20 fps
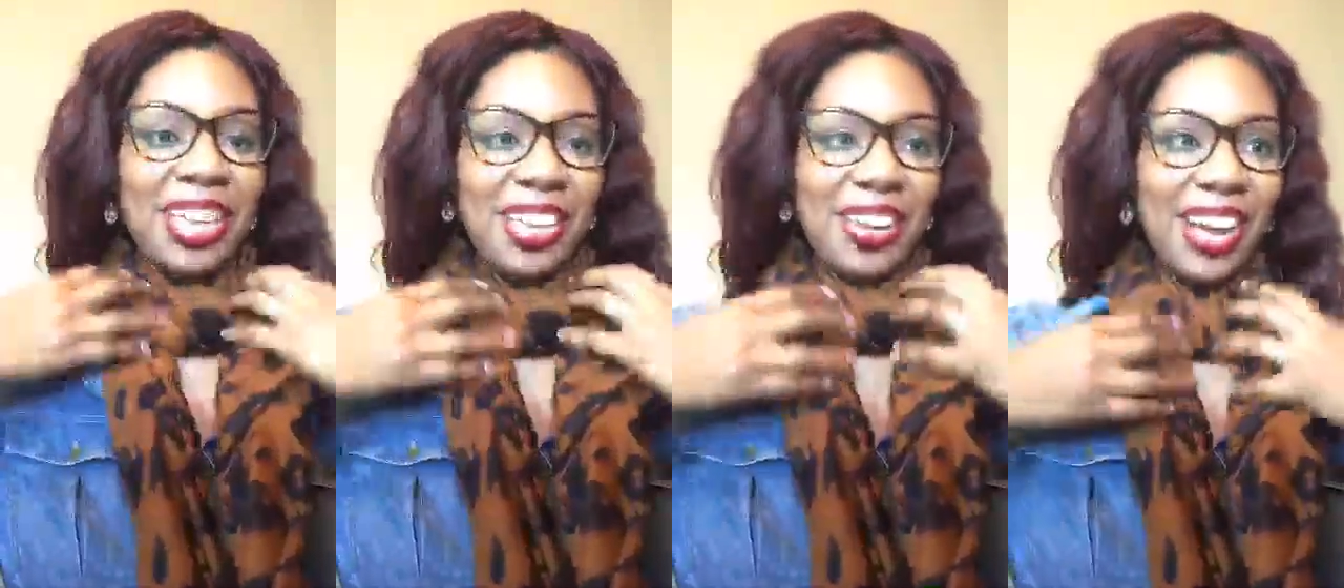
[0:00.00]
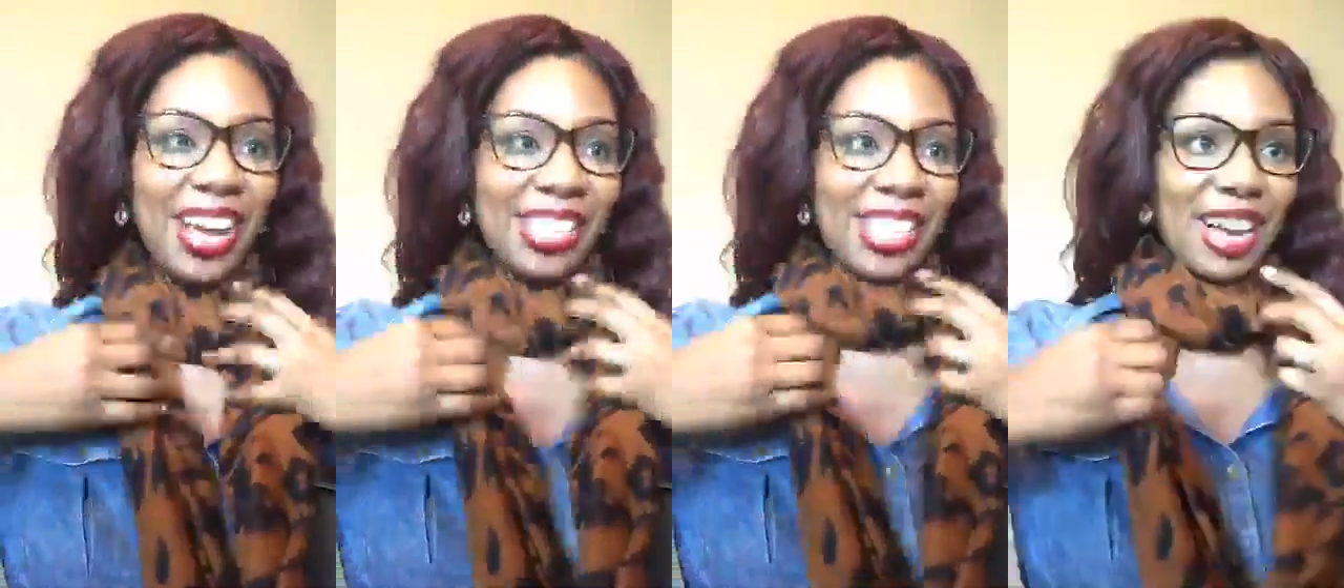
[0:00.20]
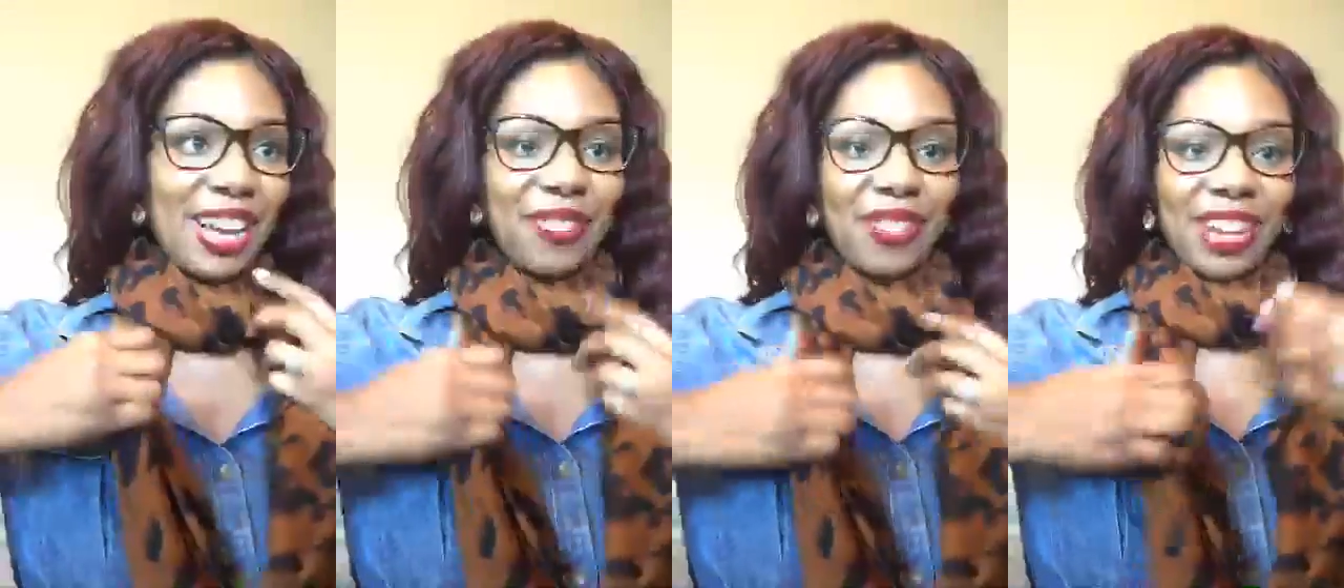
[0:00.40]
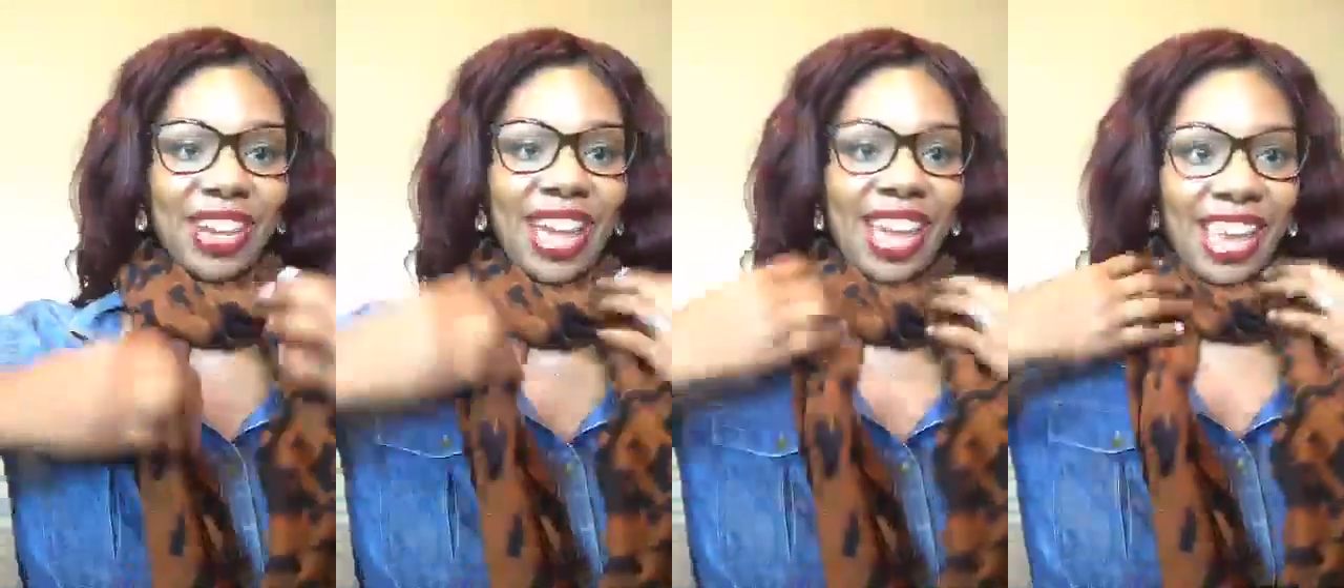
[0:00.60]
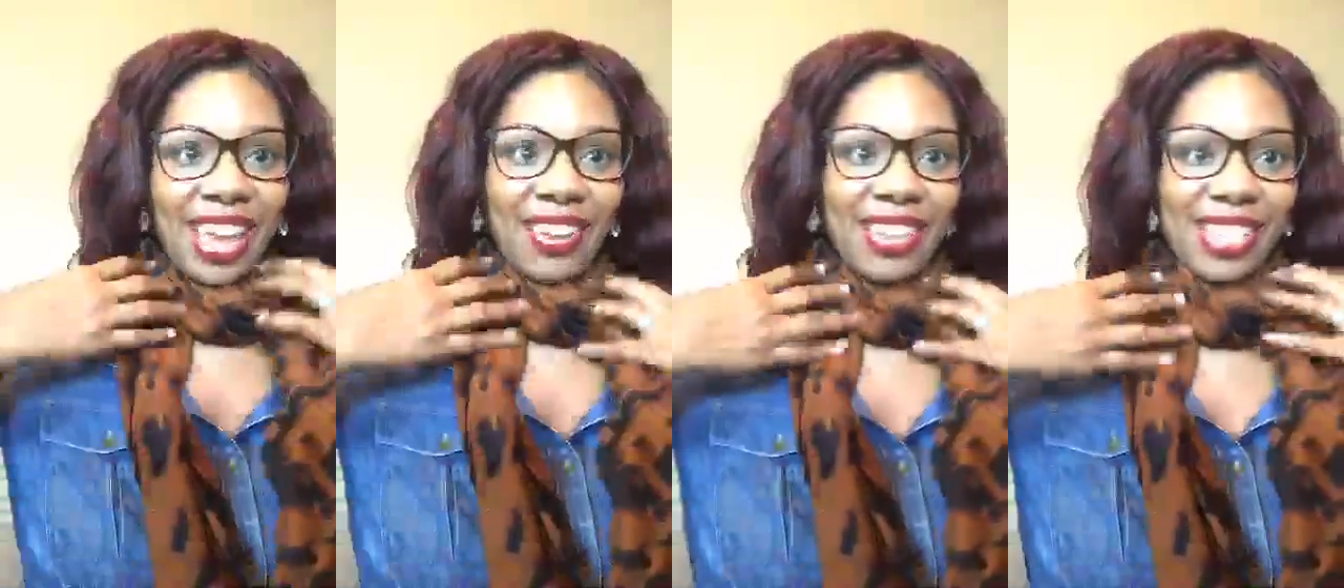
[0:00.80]
you guys all
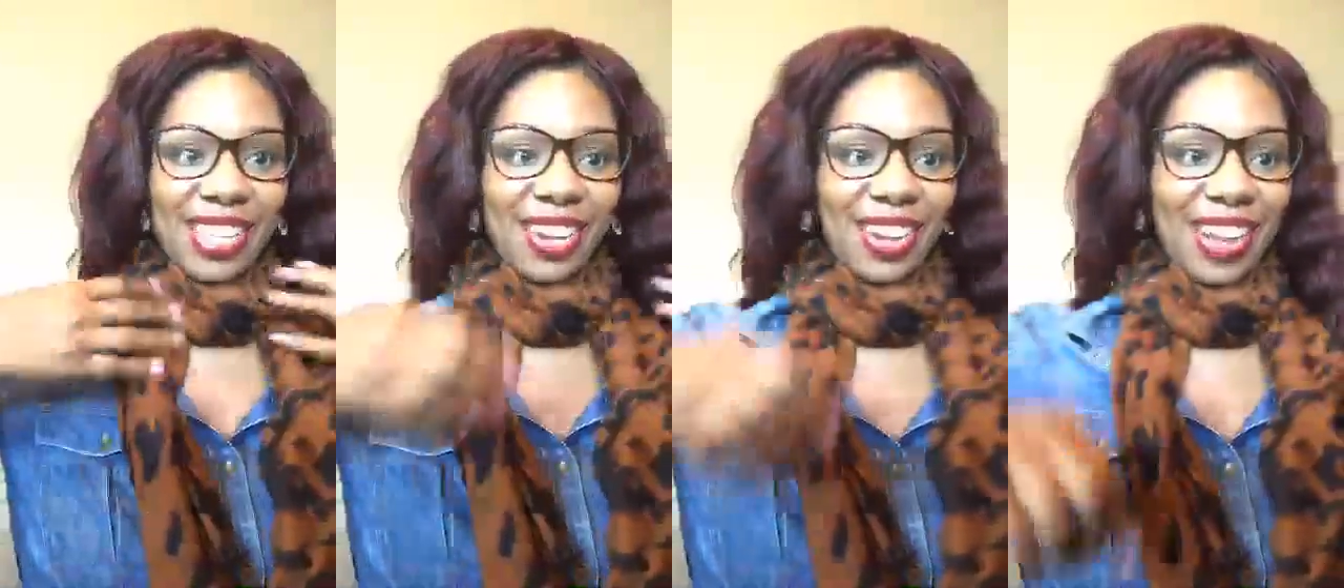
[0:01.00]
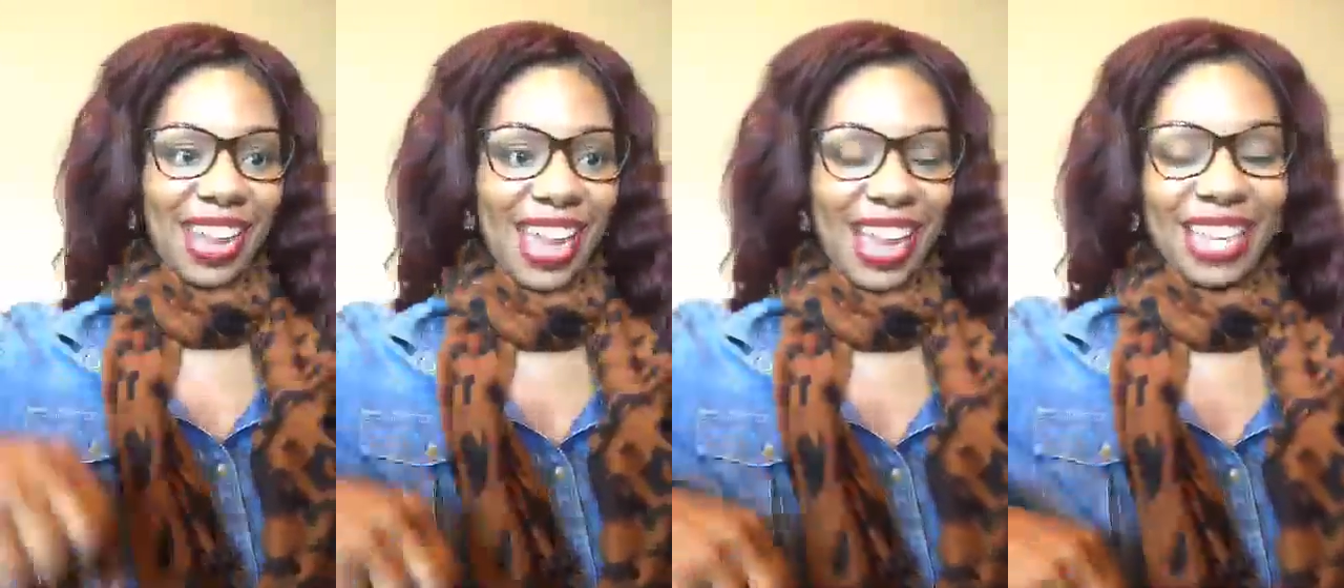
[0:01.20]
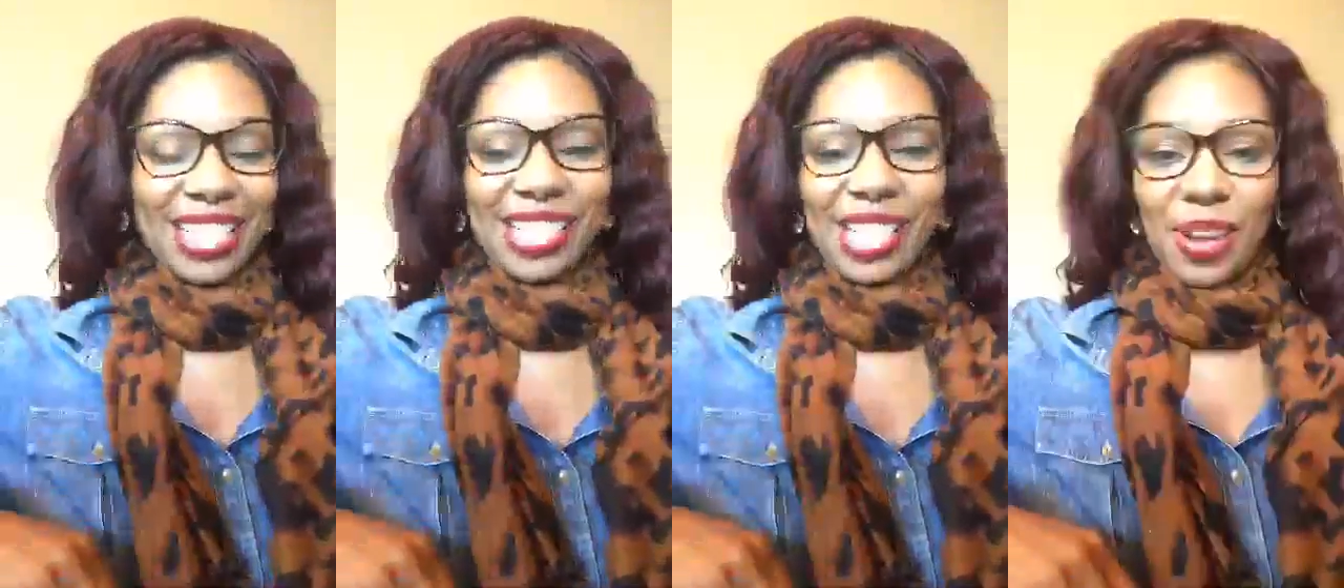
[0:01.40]
freak out like, what's on my neck?